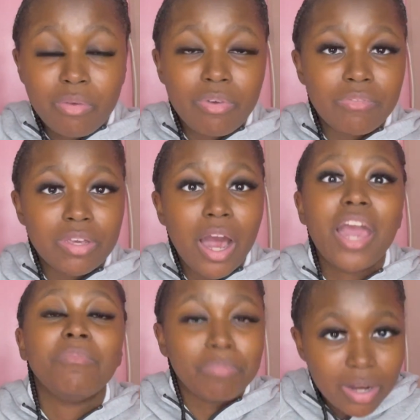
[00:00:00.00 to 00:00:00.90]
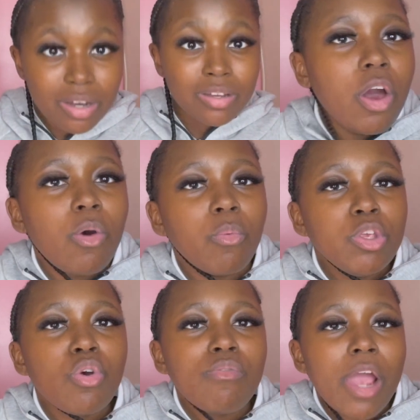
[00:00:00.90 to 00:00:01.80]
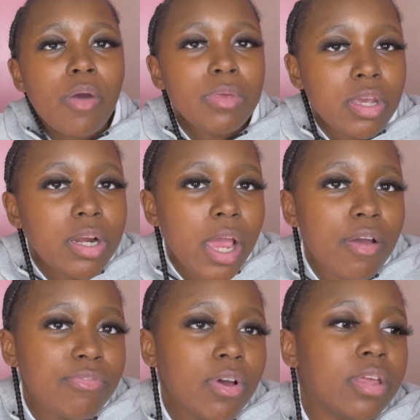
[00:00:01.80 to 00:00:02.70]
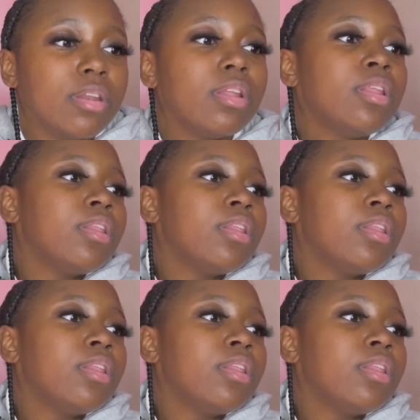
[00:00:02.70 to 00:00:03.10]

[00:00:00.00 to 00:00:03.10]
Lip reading: I'm very hyper. Oh, when you're around me, you're gonna have fun.